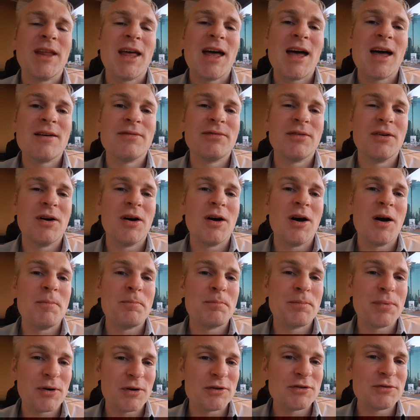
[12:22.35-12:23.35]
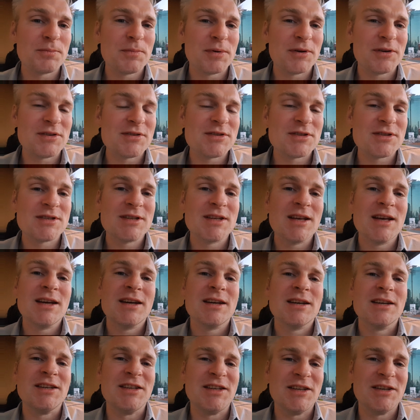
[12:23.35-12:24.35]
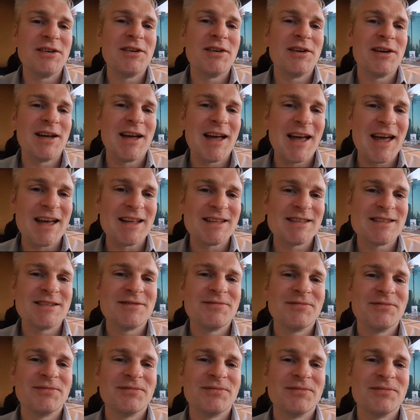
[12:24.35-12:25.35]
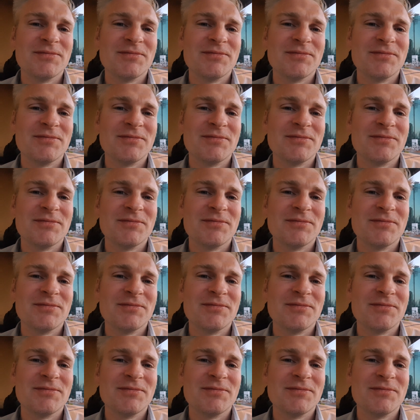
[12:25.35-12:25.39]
have a, a prosperous year ahead